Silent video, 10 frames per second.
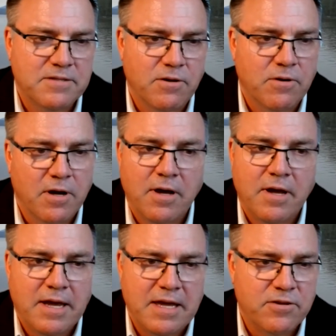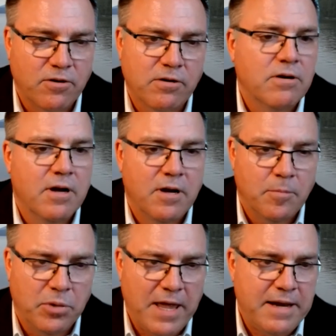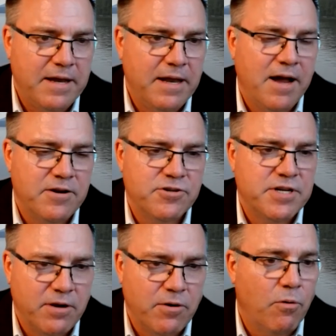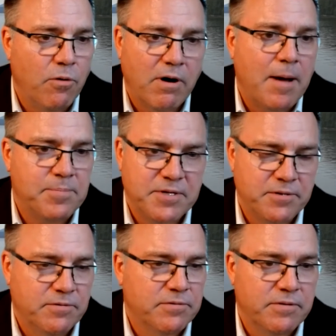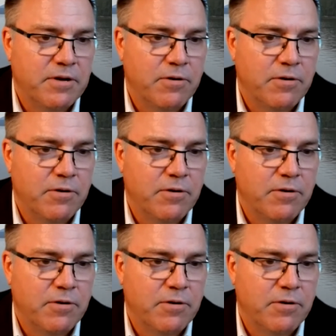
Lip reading: So either blended hydrogen or up to,